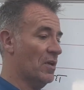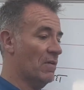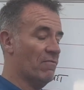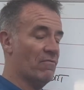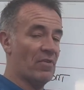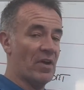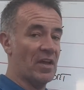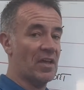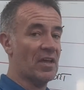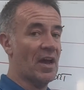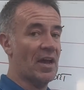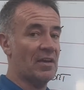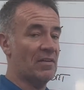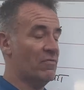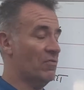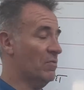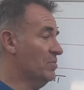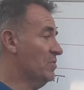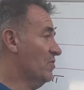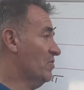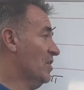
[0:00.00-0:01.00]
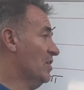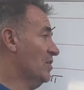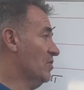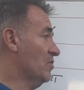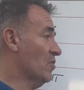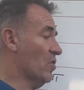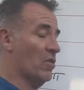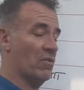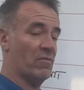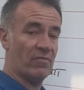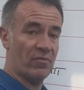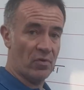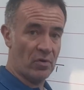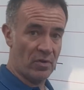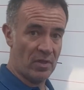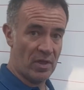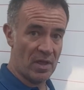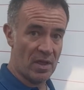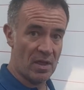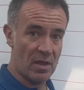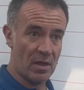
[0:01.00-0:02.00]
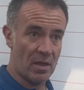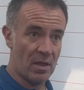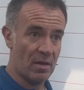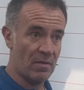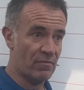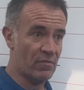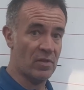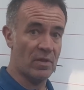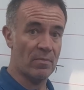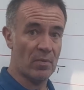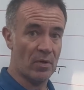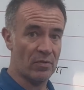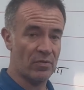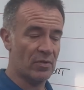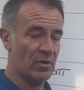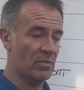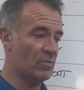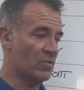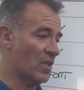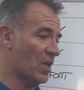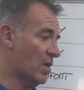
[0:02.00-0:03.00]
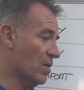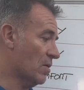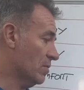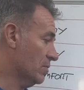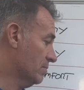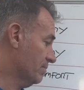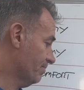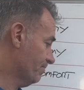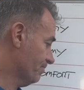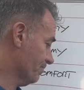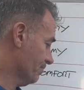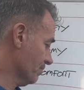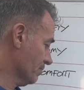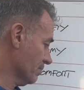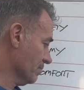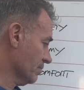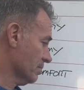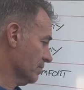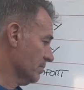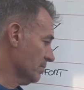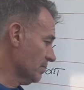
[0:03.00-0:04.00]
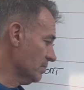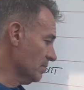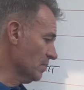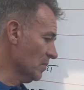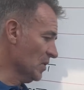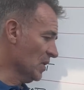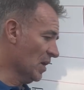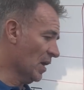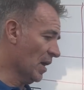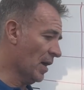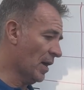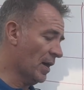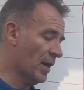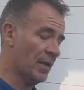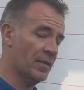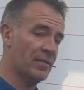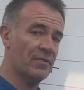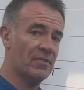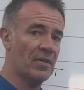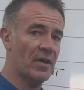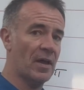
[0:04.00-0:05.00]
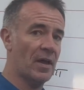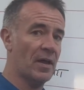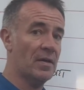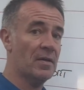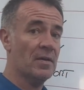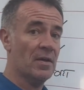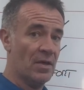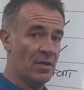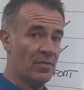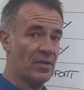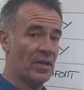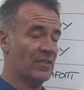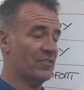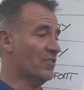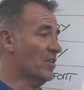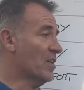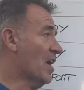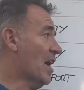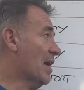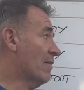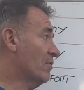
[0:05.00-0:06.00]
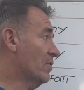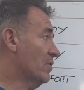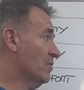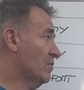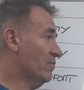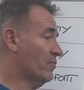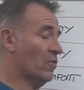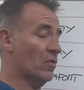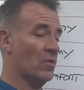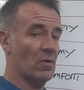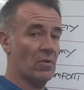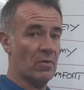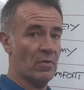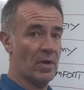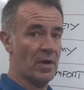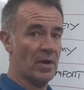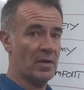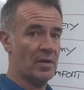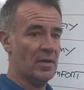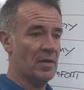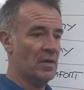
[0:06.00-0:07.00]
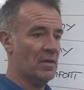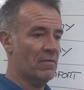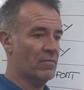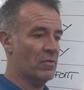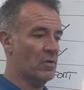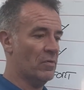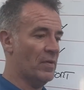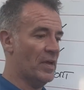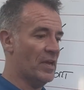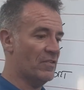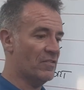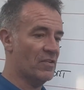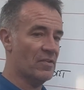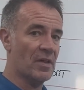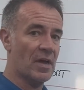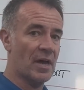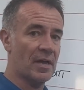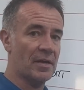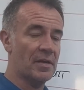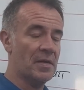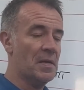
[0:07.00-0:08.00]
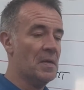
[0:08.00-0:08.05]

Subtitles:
Very kind of them to send it down for the month it was here. And thanks to Kevin for arranging that.